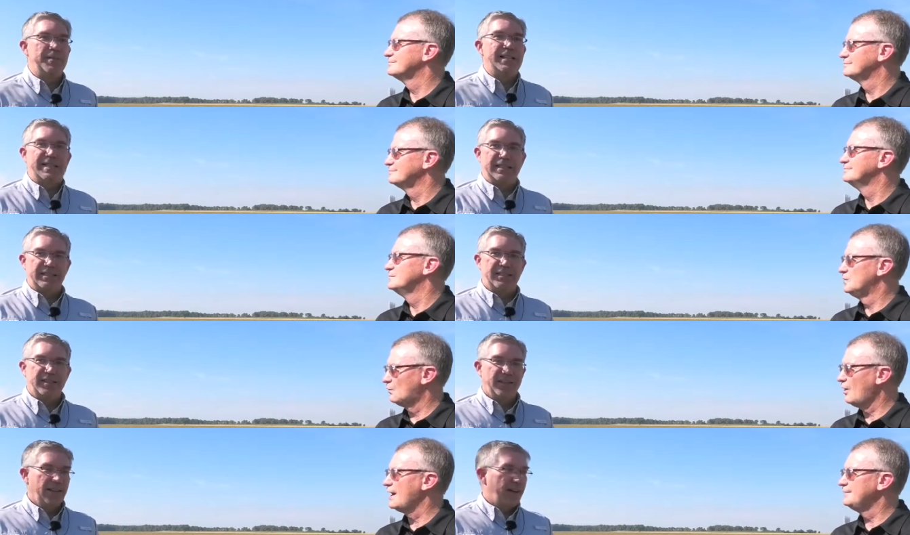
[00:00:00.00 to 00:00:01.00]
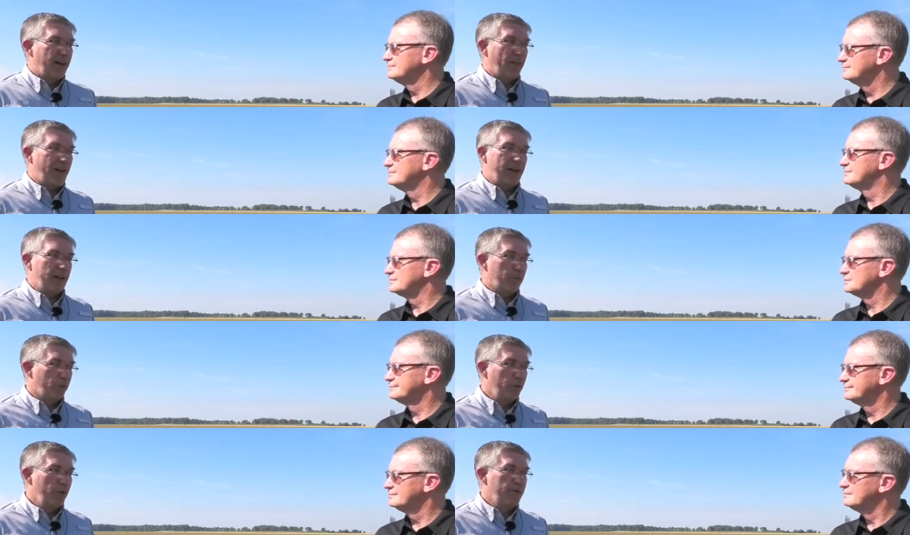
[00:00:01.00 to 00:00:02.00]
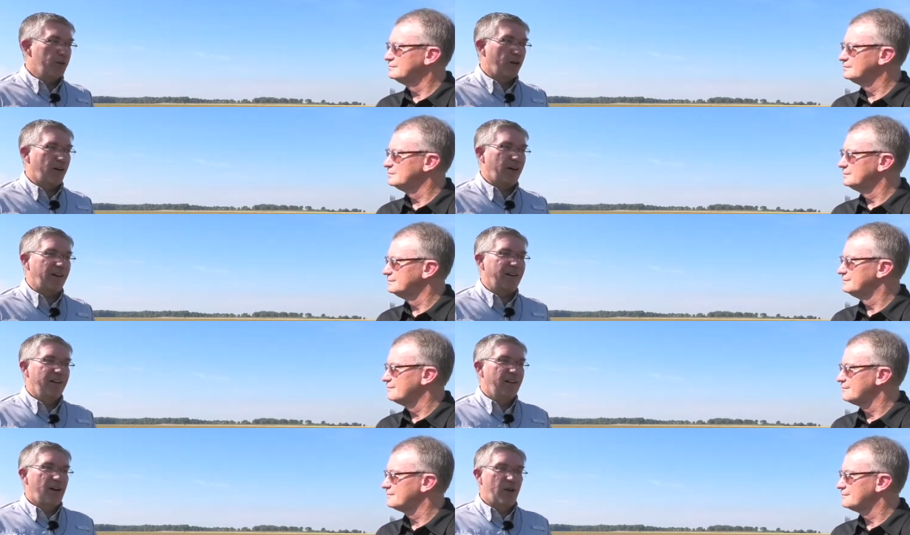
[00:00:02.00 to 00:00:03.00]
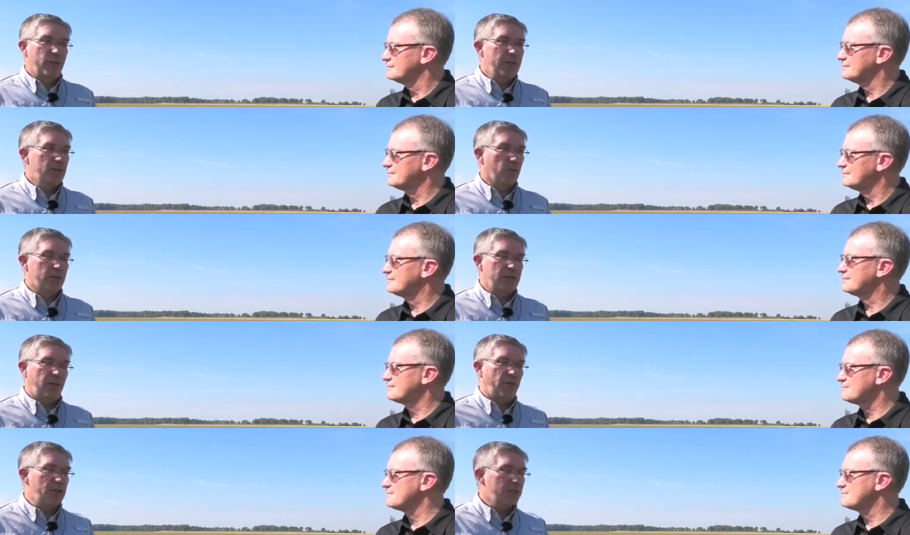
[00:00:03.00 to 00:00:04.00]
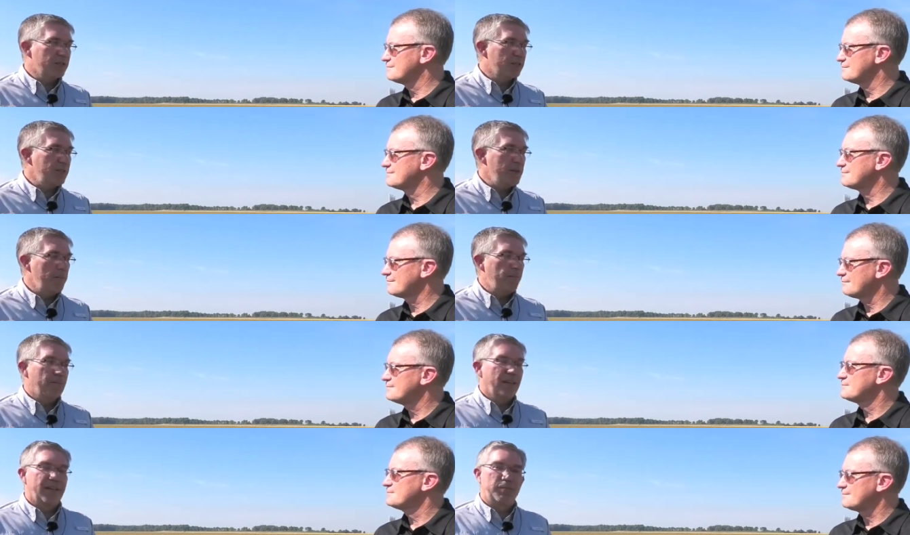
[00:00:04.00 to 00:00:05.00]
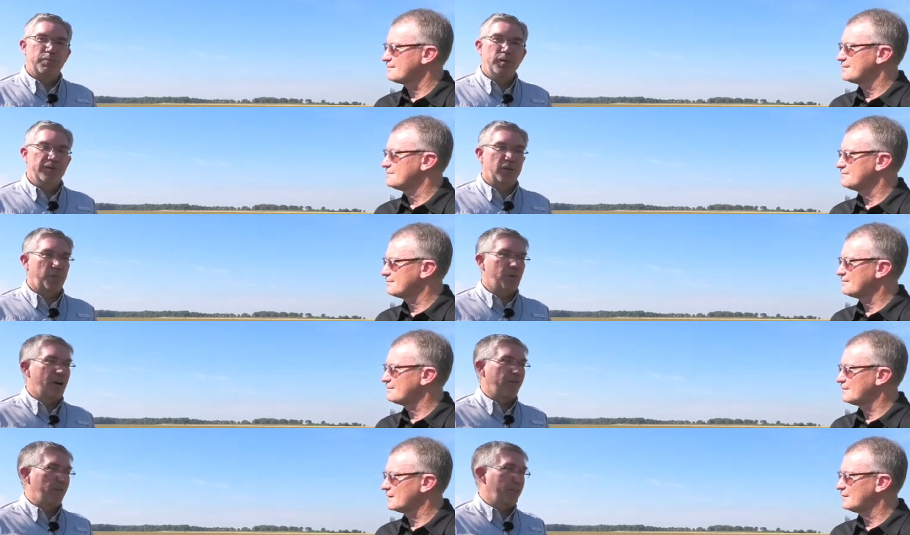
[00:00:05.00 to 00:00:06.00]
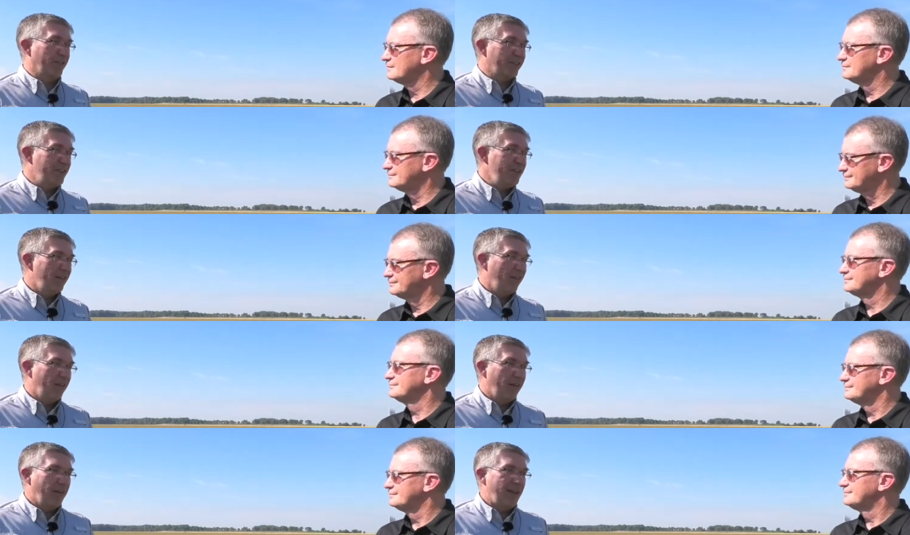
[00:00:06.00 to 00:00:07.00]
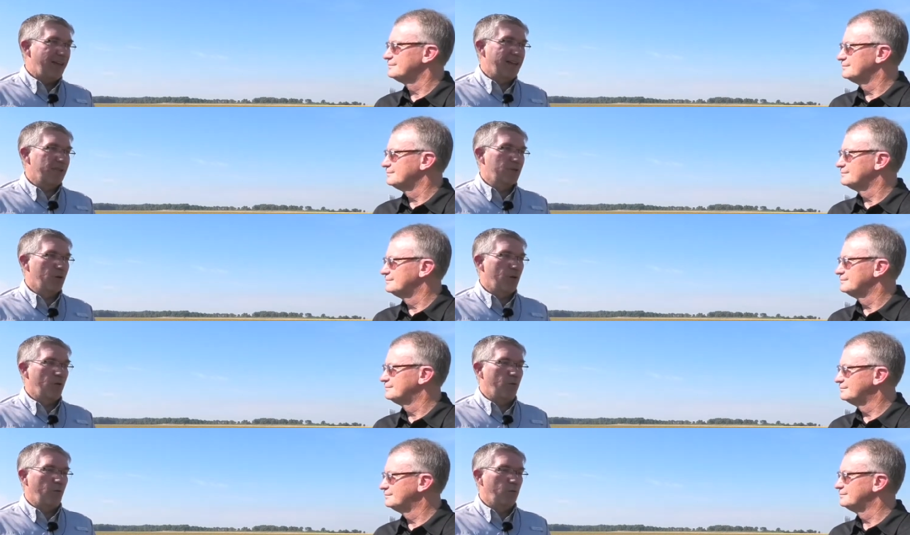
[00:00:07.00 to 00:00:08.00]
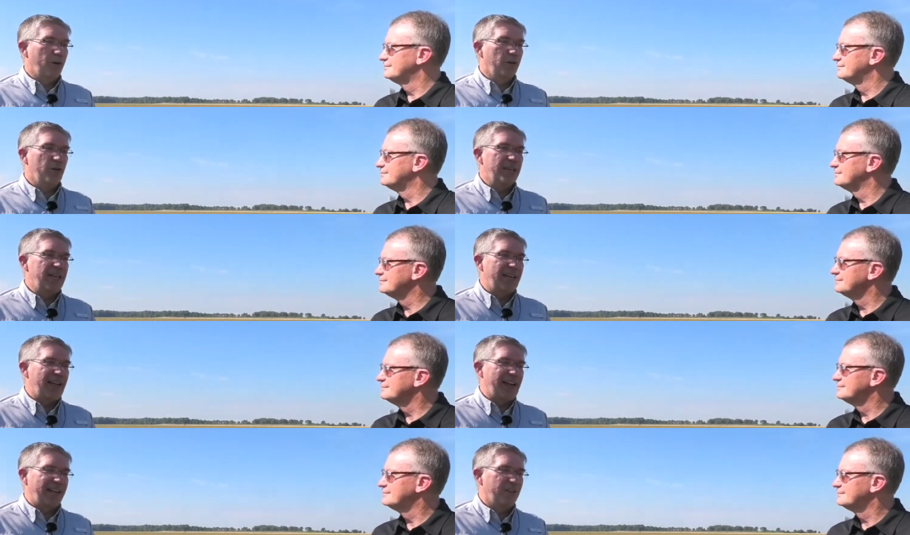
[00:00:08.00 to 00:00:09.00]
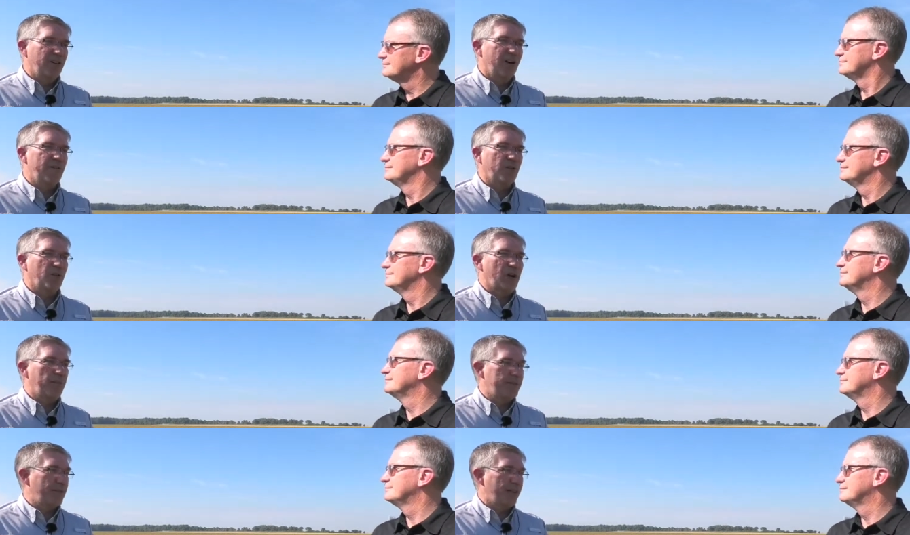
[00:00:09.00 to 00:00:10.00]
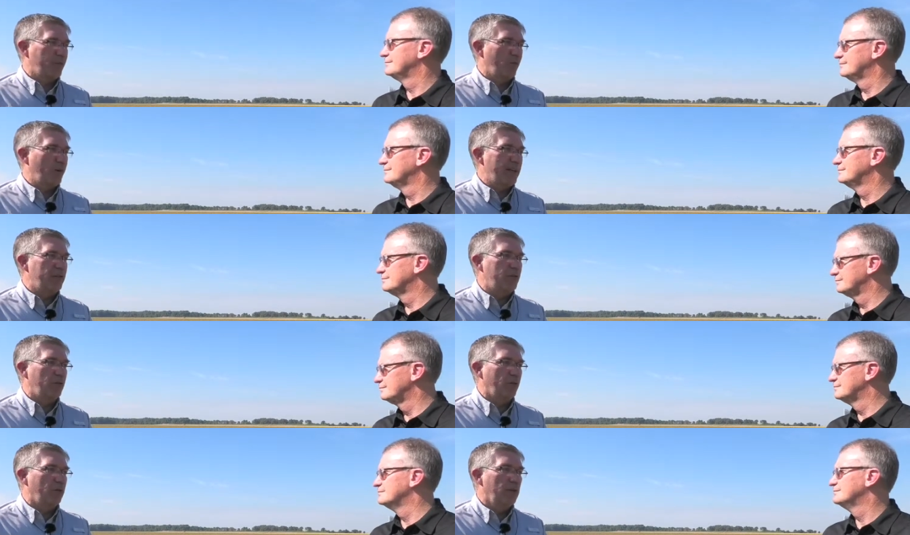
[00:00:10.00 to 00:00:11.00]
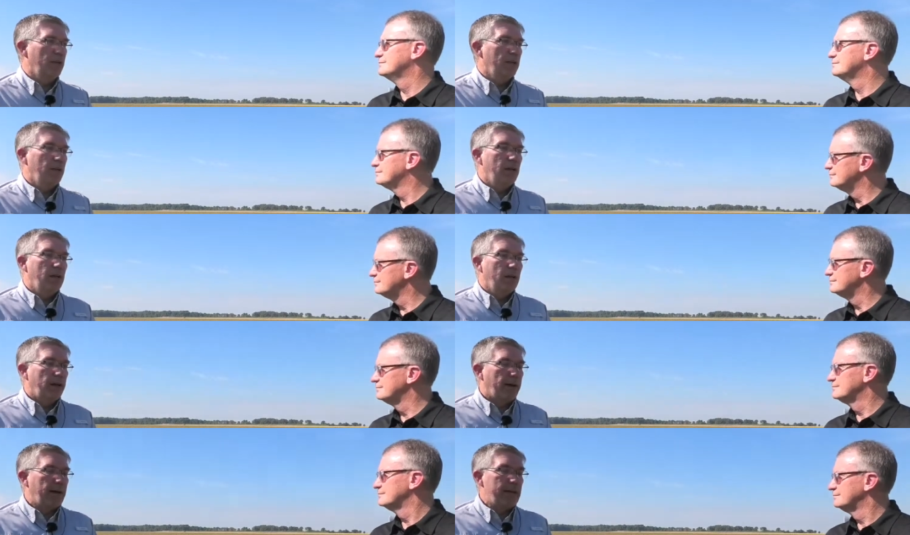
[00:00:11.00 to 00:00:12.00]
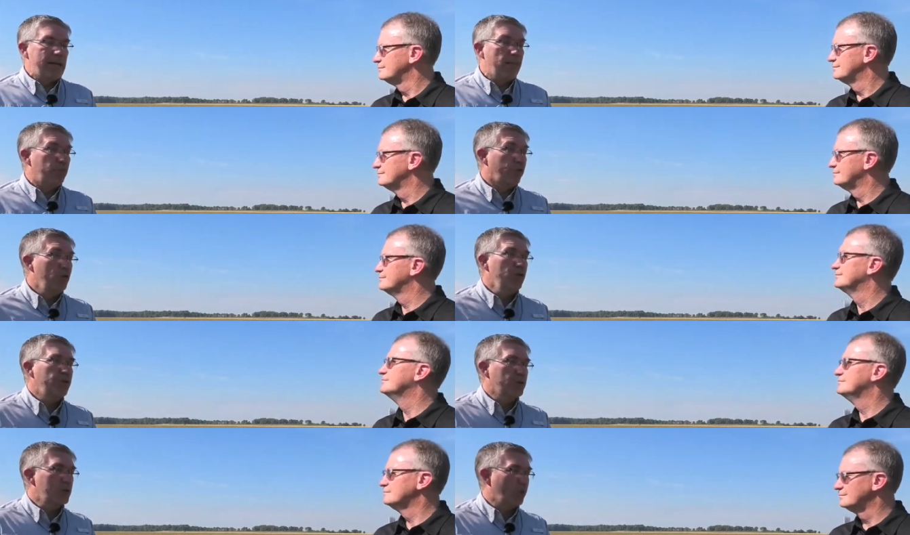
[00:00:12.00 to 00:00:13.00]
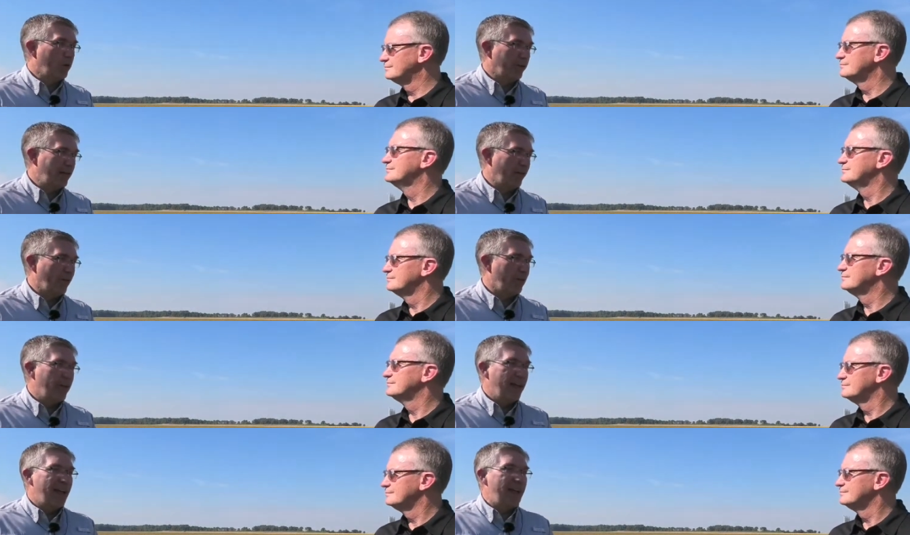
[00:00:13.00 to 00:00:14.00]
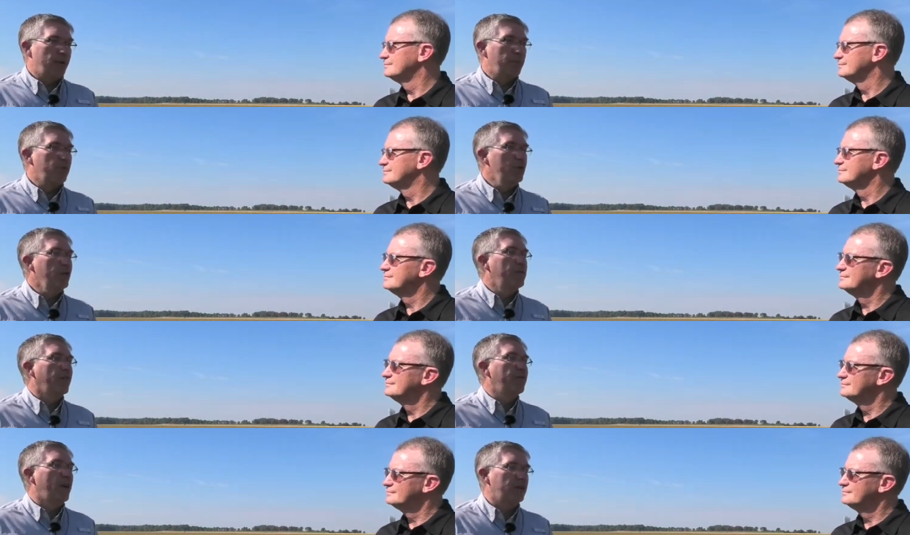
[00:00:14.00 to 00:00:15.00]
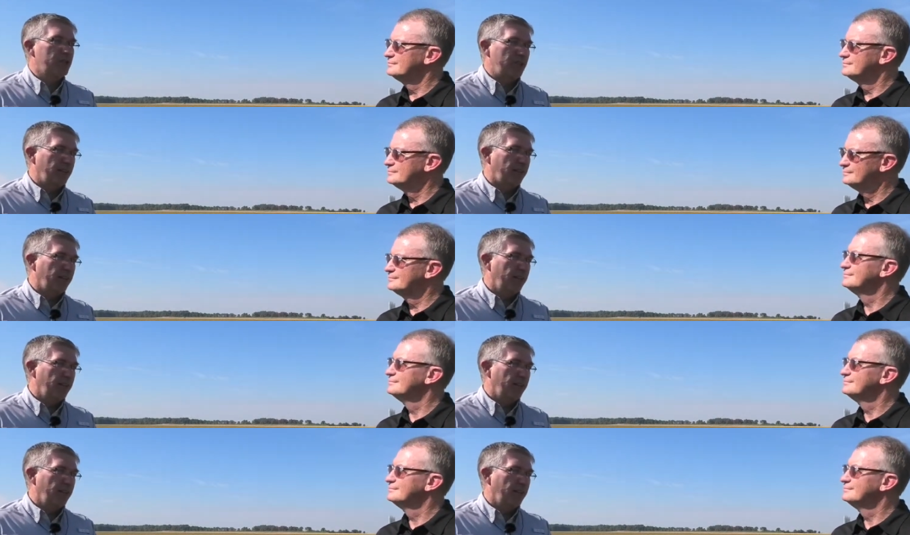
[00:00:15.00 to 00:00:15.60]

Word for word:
Speaker 1: needs. Right. That improves our resource efficiency, it improves our profitability, and so we're looking at cover crops as a way to improve the soil health and improve the functioning,